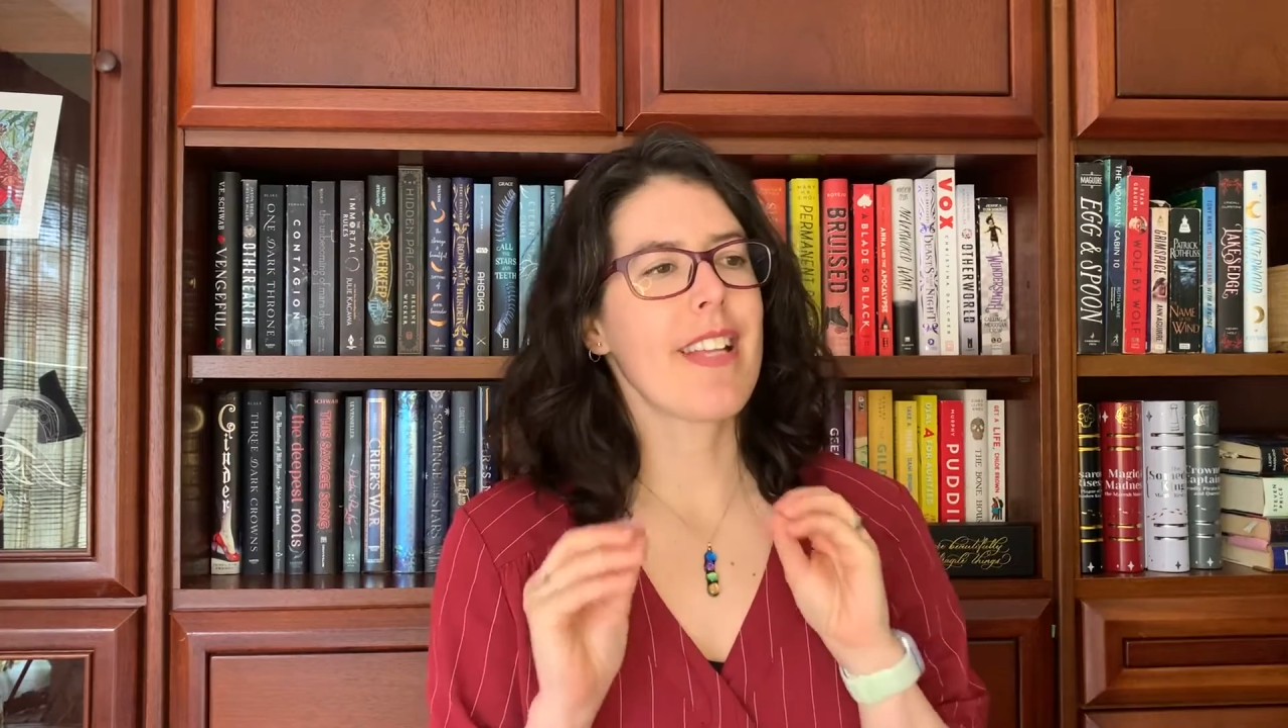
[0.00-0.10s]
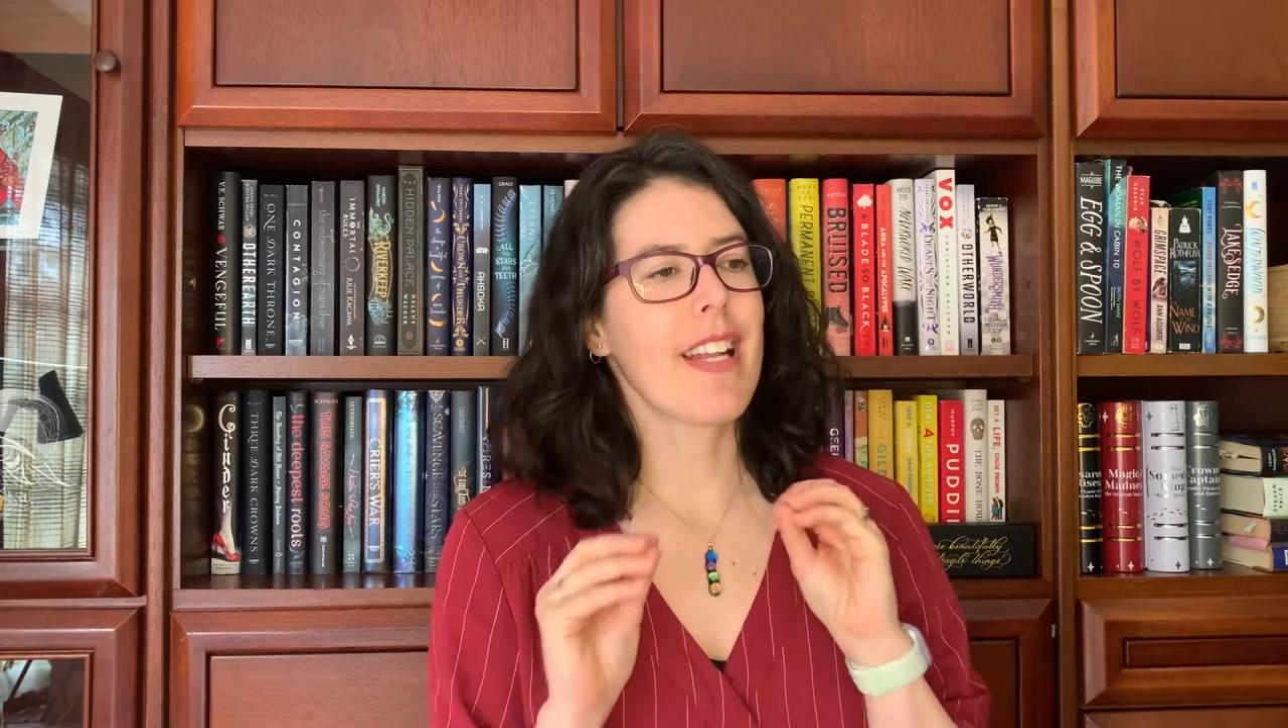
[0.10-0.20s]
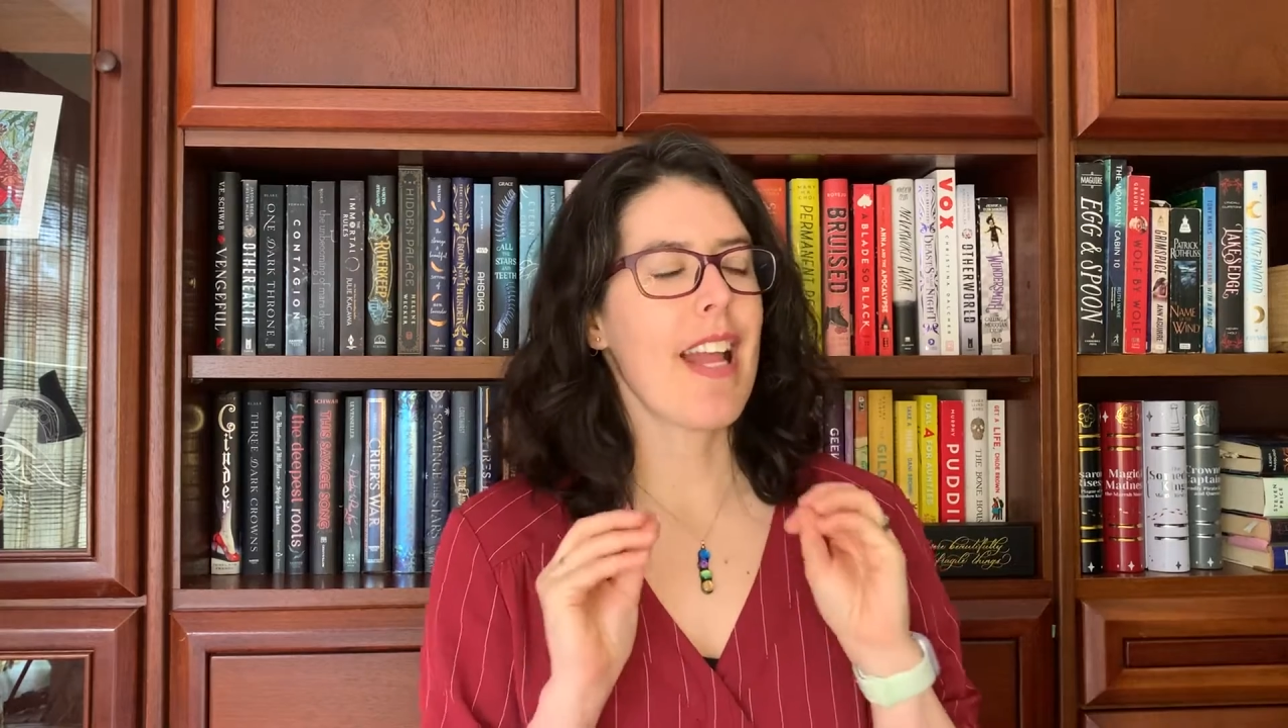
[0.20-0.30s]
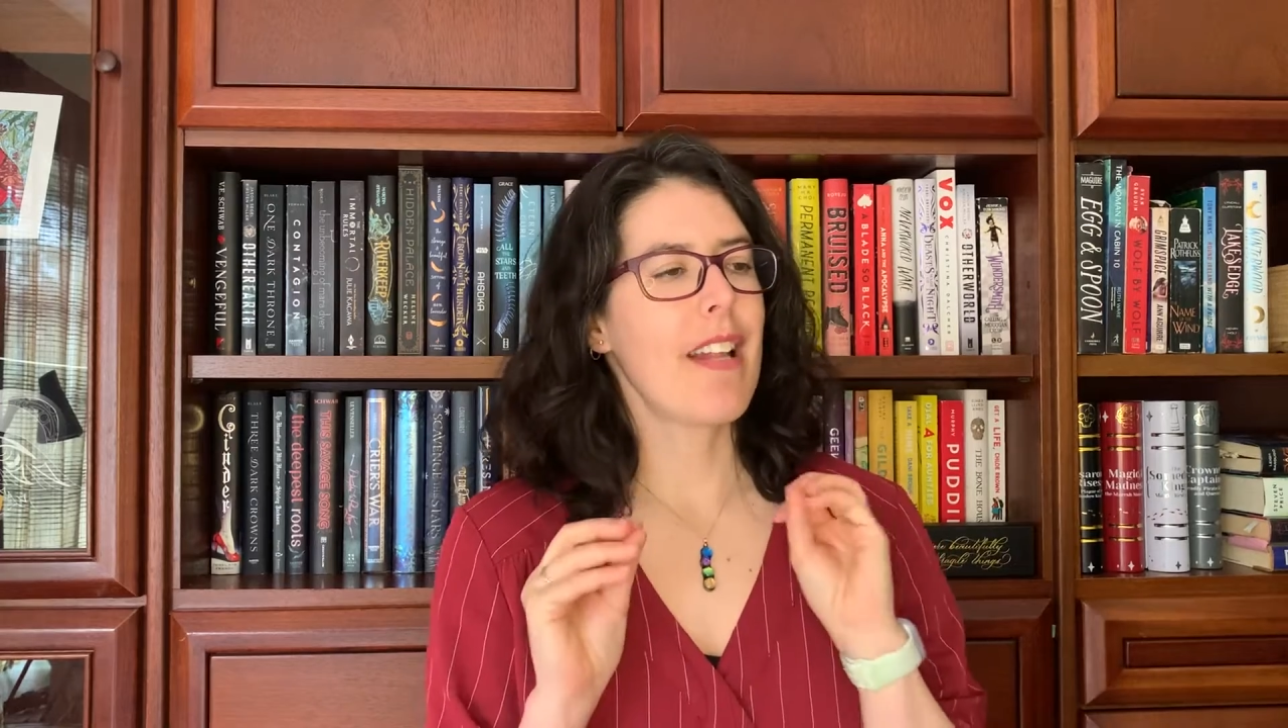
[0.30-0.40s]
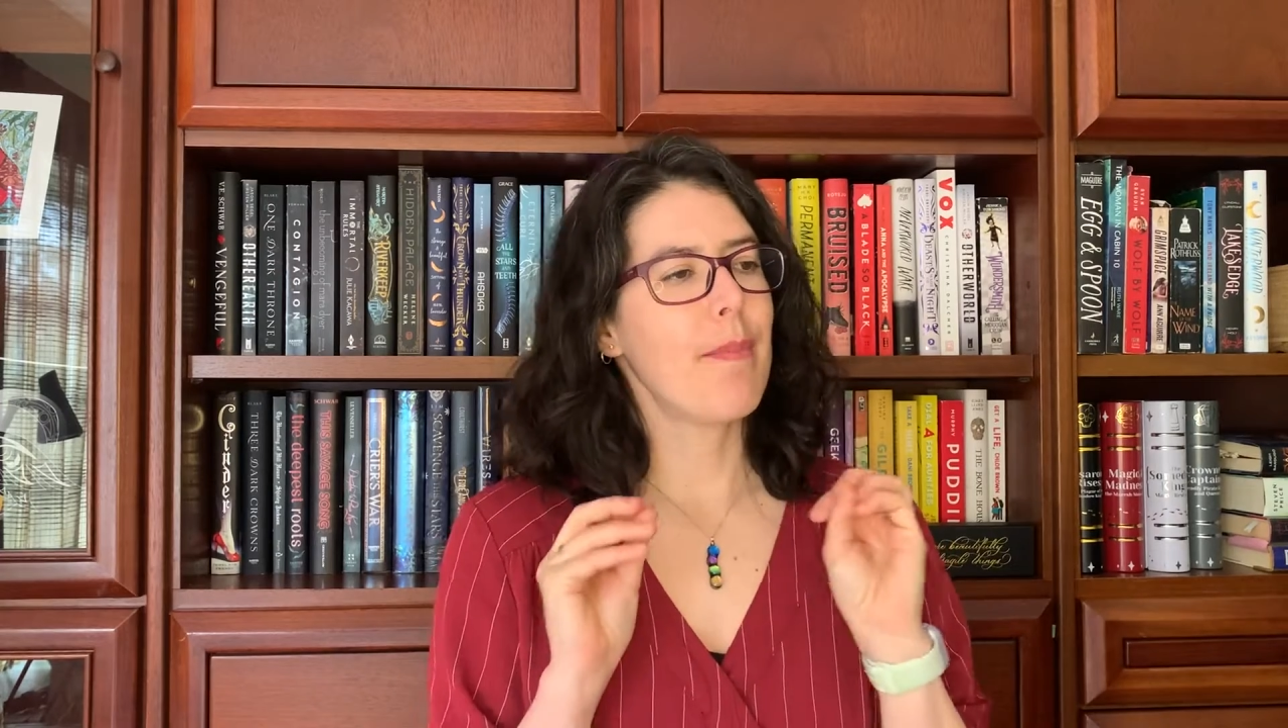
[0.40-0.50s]

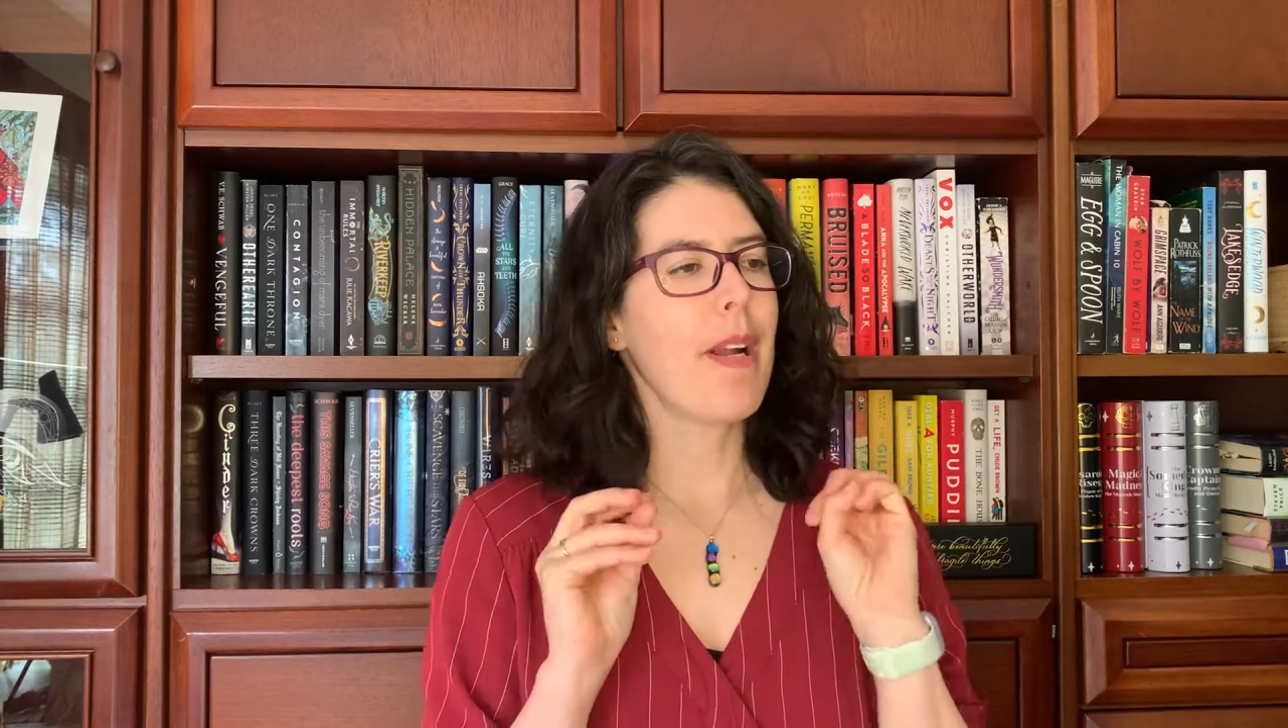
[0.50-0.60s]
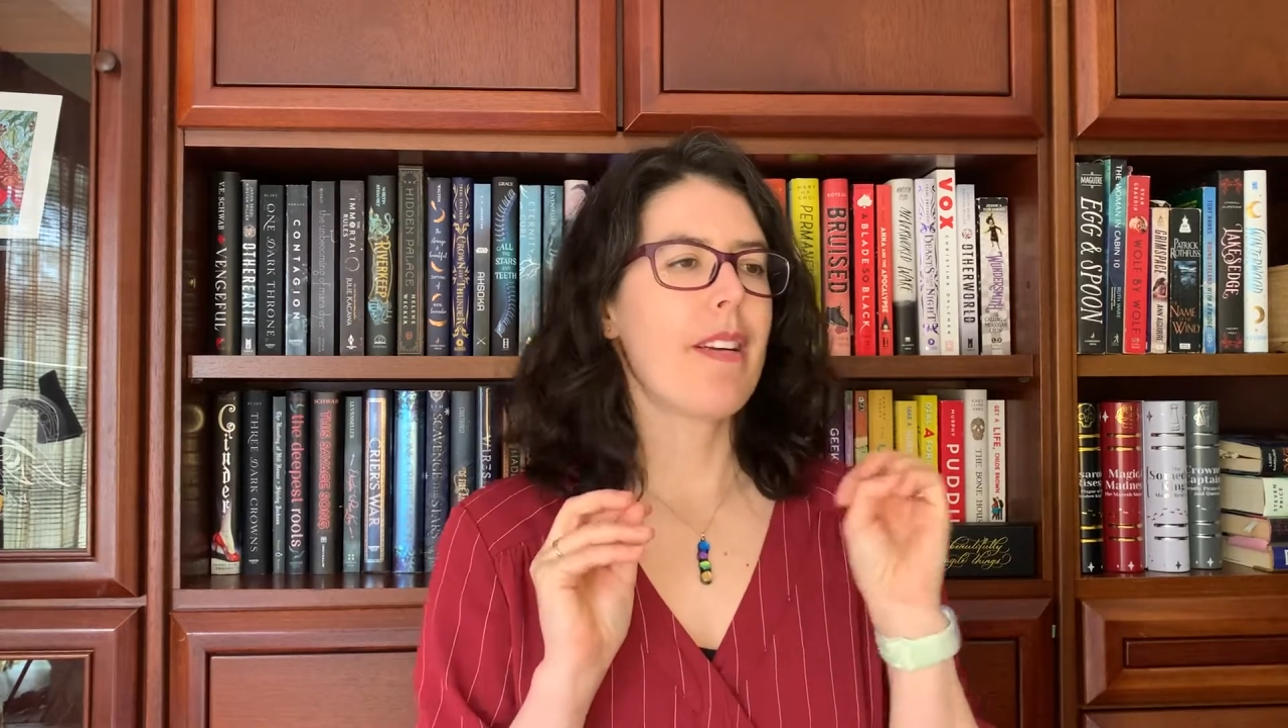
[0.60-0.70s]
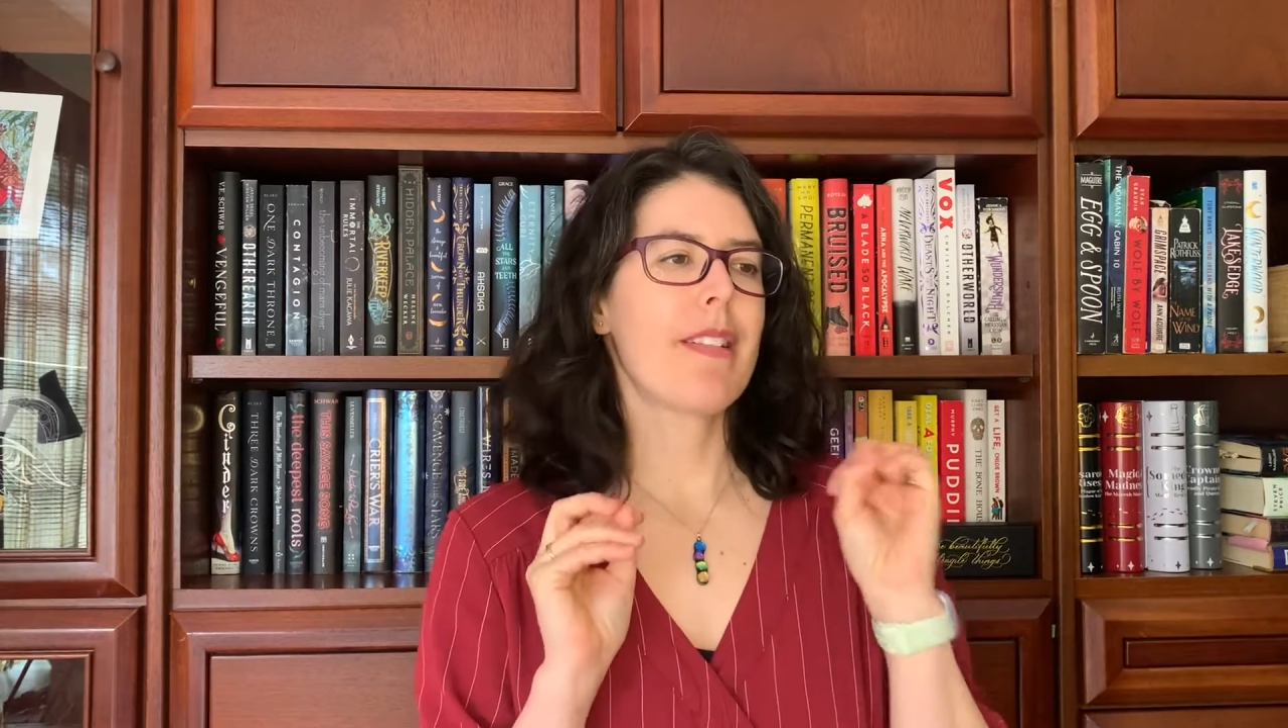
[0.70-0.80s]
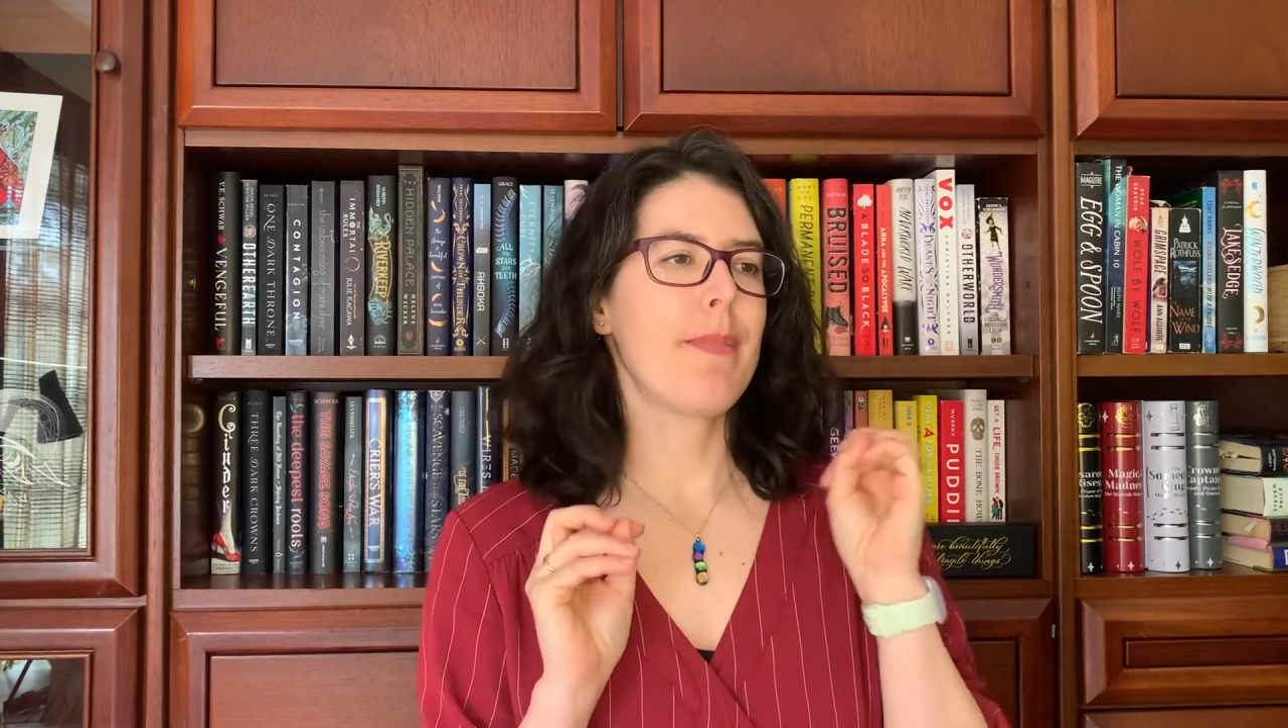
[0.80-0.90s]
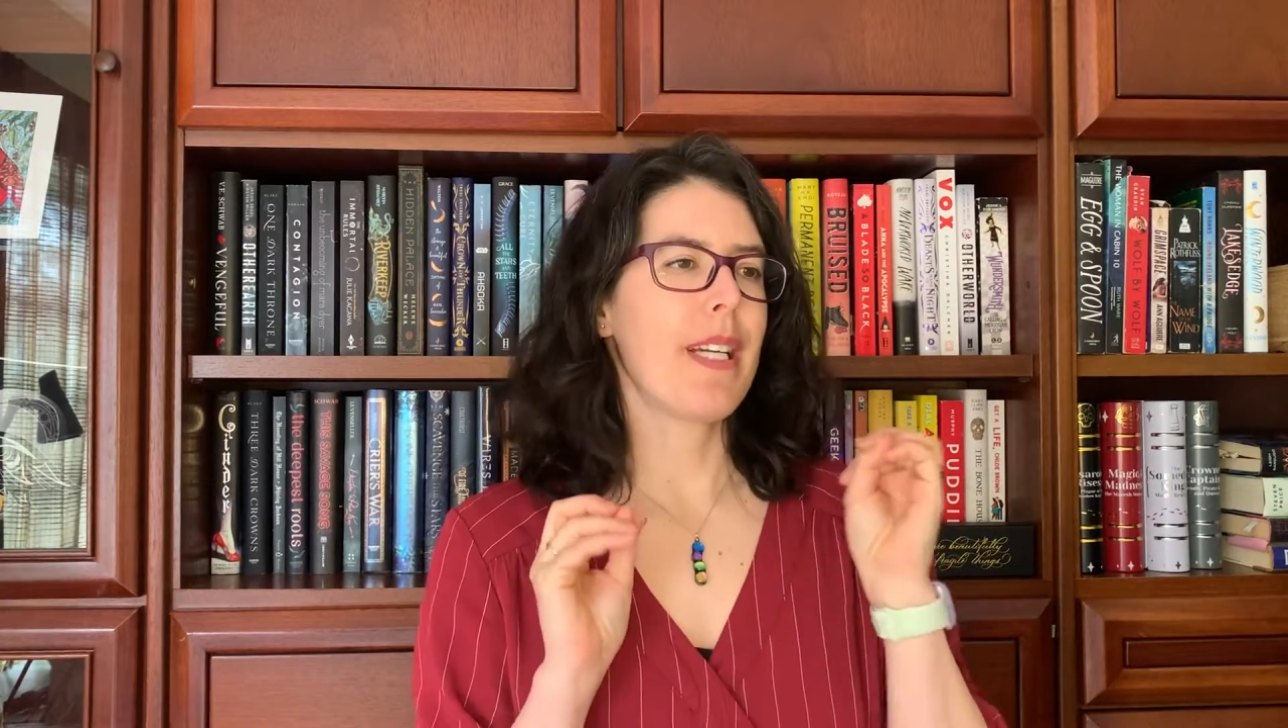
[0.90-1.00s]
secondhand
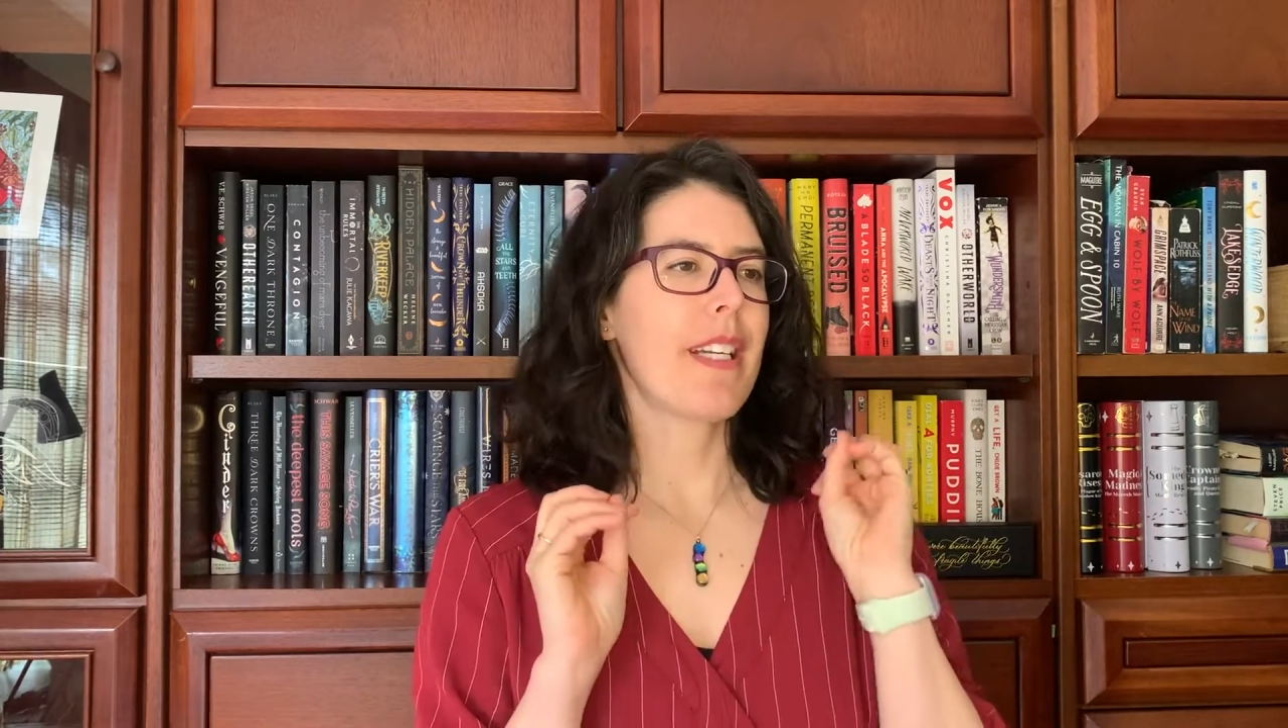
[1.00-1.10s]
embarrassment,